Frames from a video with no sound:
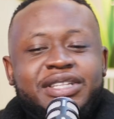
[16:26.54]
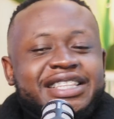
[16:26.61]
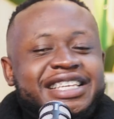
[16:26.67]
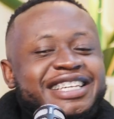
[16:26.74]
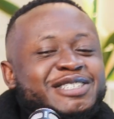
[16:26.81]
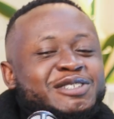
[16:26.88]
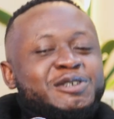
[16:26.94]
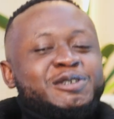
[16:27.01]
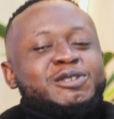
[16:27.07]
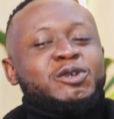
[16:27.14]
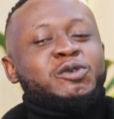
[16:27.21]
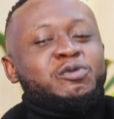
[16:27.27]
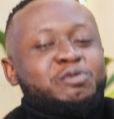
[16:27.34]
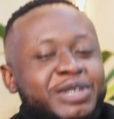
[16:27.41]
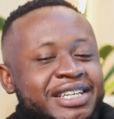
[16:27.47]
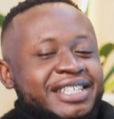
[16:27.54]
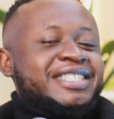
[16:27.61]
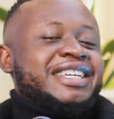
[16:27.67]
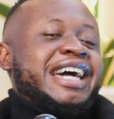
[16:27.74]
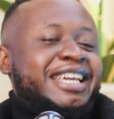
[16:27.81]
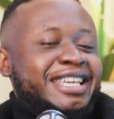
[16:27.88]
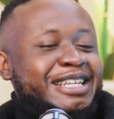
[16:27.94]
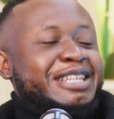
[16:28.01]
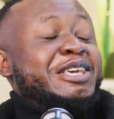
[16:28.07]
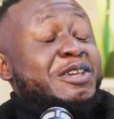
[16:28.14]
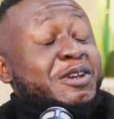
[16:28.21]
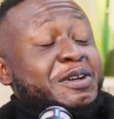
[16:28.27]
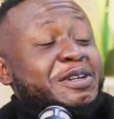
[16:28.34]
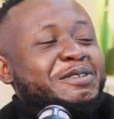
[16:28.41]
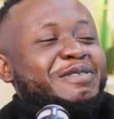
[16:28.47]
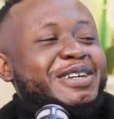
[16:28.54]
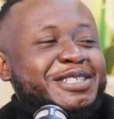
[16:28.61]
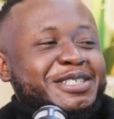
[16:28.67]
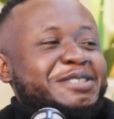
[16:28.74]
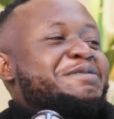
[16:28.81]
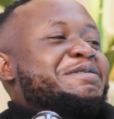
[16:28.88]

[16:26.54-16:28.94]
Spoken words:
The thing is also because I can hear it in Russian.